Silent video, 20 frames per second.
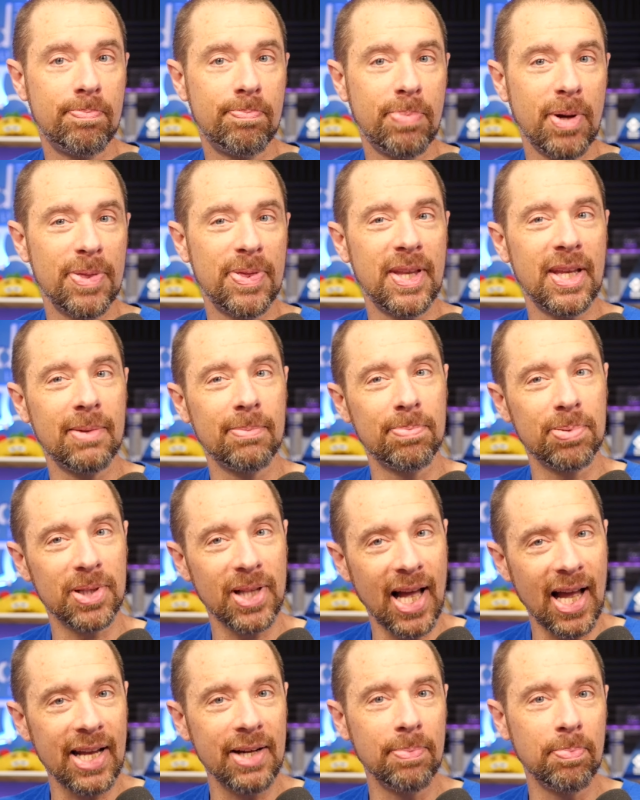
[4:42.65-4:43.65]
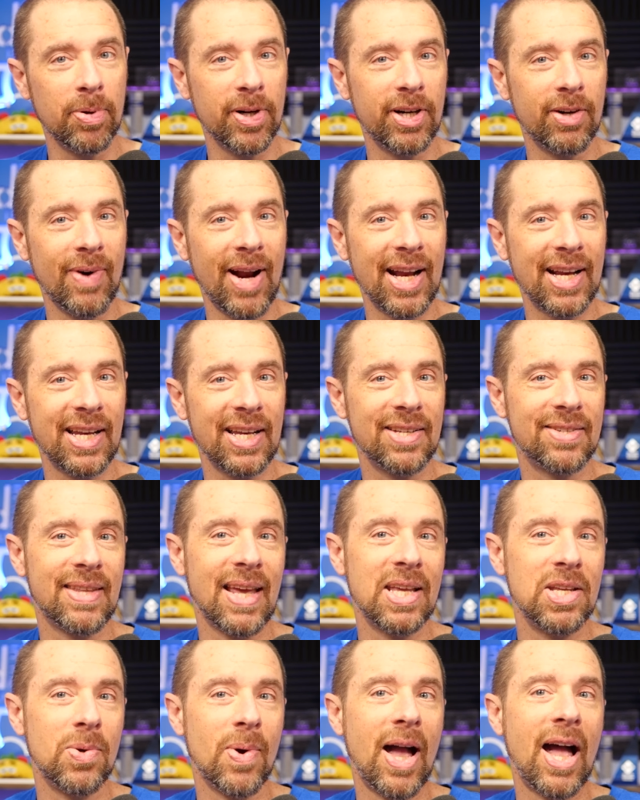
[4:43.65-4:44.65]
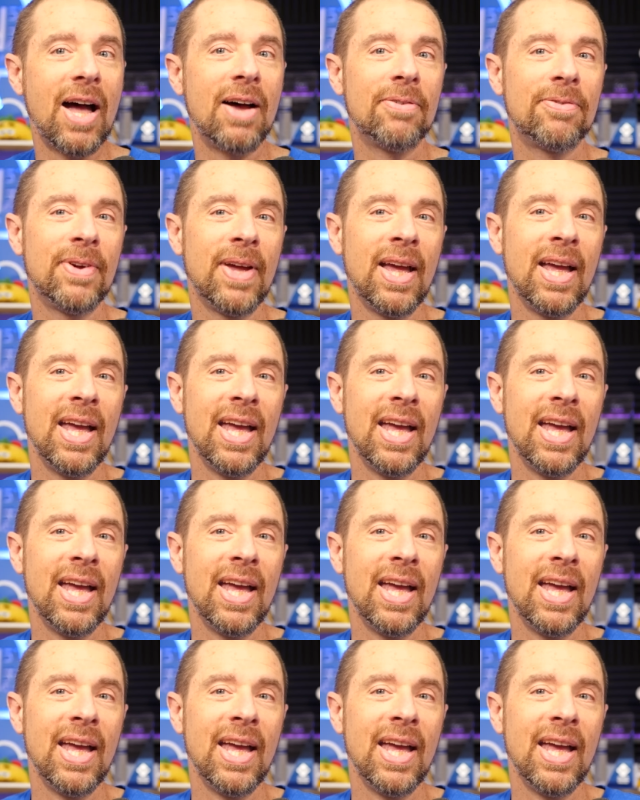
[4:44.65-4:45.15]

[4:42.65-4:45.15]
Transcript: but the implied prereq is that you have